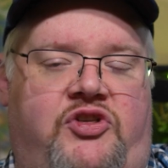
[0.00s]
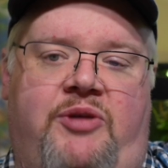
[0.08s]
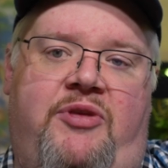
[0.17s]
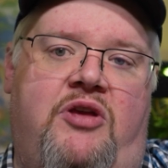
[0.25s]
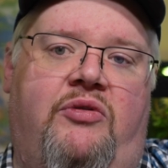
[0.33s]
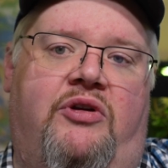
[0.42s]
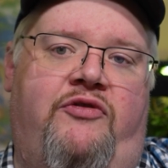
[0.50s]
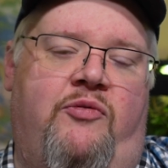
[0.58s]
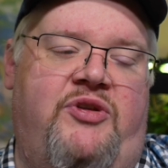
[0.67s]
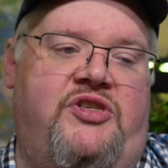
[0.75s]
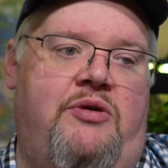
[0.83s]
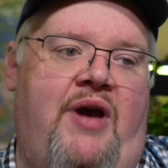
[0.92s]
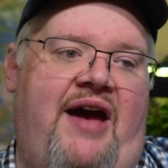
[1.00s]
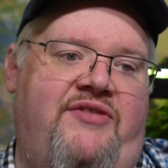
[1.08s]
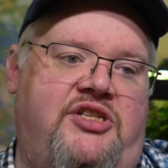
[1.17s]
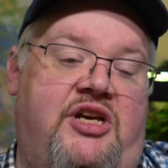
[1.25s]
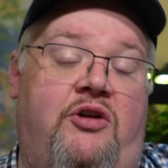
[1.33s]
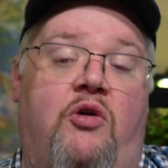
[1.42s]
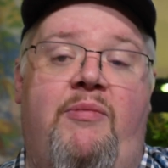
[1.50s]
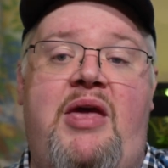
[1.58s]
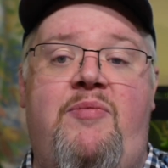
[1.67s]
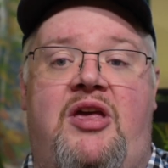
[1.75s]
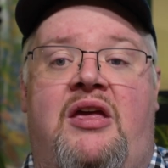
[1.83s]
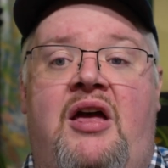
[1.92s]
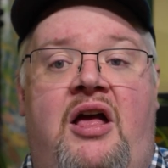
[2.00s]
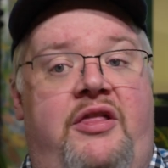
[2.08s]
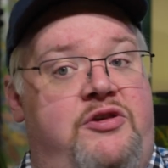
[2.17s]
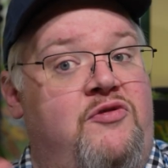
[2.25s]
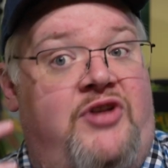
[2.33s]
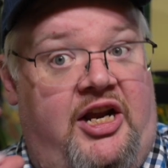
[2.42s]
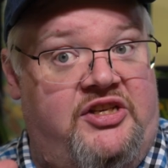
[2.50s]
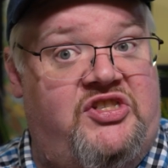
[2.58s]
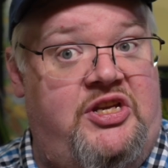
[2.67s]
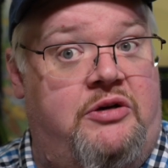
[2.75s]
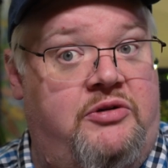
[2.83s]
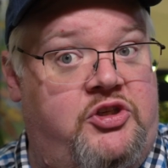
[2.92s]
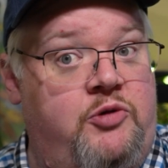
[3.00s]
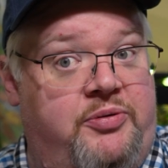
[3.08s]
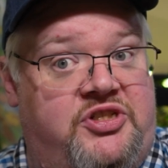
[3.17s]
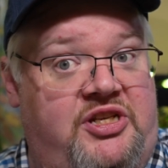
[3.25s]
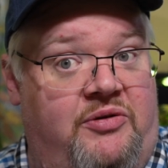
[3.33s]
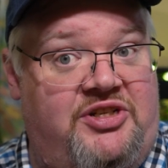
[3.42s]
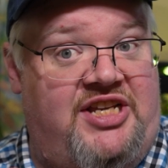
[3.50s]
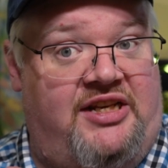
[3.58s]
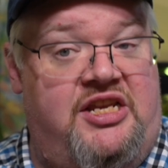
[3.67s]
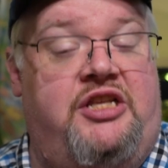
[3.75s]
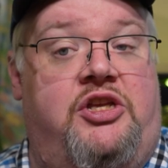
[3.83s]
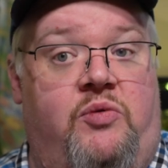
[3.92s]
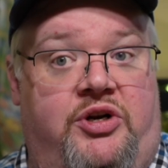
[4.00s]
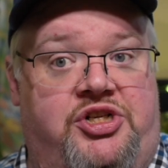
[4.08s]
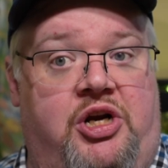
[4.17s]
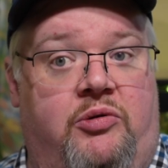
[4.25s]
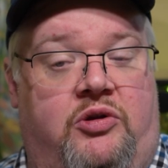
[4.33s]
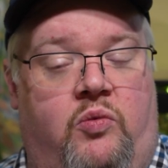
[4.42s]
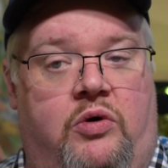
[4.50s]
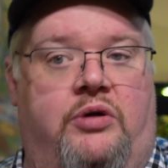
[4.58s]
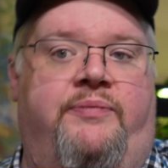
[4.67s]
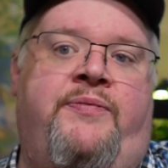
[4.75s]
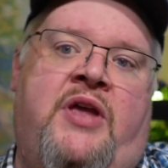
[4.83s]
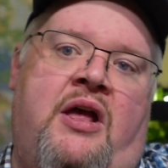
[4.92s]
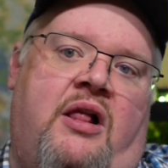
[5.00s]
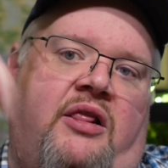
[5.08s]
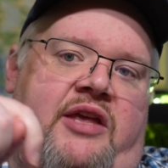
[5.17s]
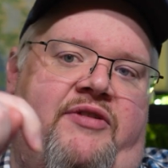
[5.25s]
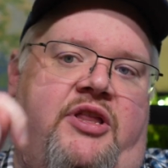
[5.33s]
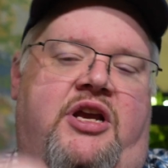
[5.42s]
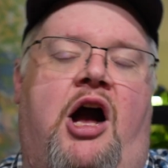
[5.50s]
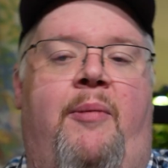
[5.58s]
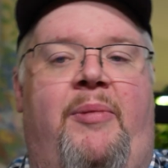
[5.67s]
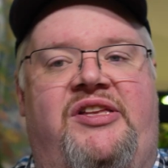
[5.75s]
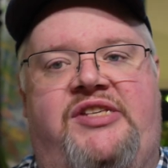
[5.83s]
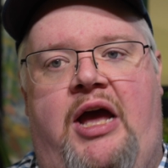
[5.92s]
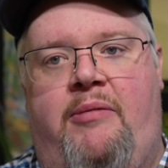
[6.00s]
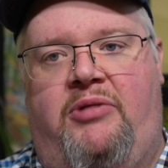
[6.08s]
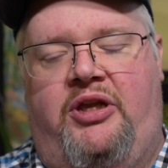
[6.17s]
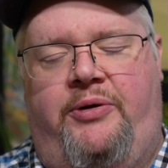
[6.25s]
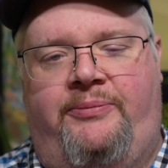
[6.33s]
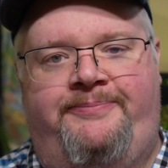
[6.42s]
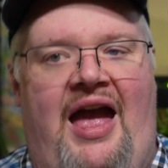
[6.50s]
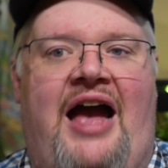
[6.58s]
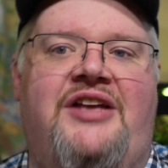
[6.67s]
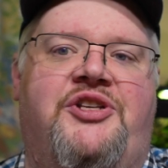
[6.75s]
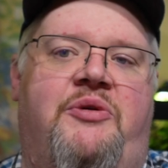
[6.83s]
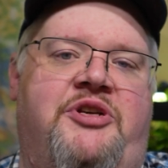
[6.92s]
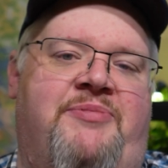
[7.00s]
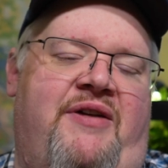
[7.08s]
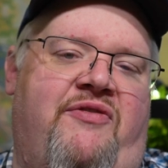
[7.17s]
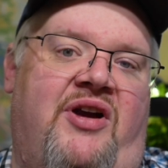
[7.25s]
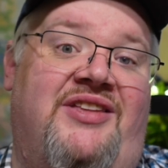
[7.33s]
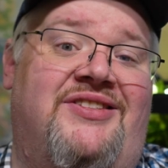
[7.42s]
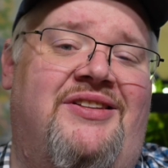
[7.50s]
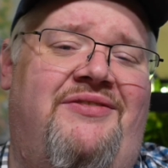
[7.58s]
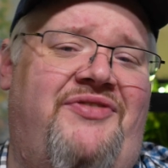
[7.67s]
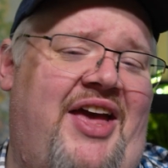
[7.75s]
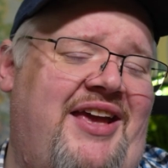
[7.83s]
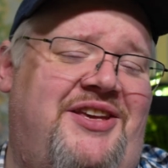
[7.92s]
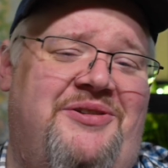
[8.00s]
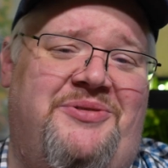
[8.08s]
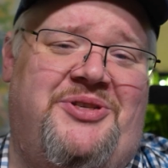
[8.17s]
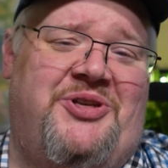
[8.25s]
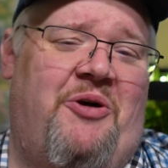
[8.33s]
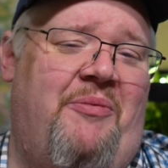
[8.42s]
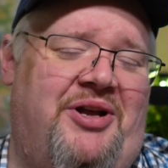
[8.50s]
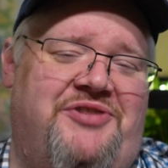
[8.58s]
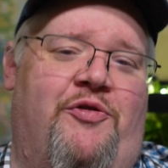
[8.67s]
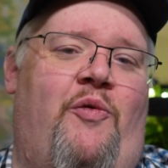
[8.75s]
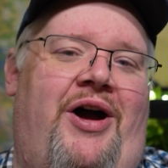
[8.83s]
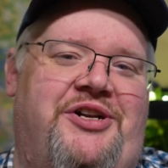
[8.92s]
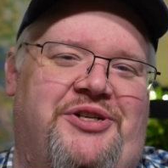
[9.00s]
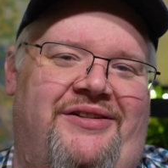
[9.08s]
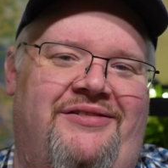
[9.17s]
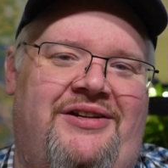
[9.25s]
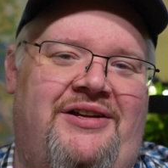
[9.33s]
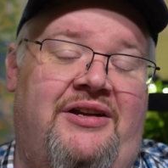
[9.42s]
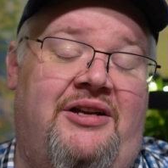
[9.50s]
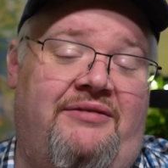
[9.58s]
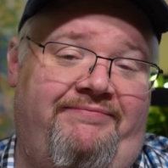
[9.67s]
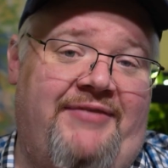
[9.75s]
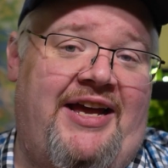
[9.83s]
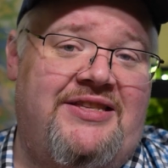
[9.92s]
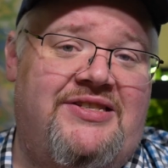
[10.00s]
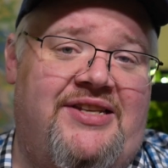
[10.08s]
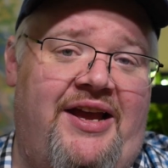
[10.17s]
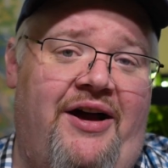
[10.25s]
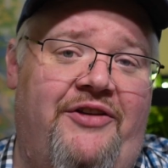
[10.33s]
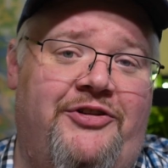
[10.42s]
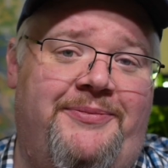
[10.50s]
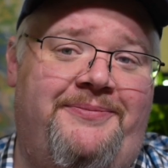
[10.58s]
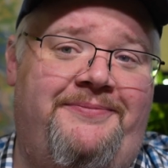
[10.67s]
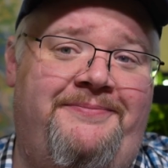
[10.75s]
there's something you've learned from this that you haven't done, or maybe you've got a secret, super secret technique that you want to share with the world, leave it in the comments down below. As always, my friends, thank you so much for watching, and stay awesome.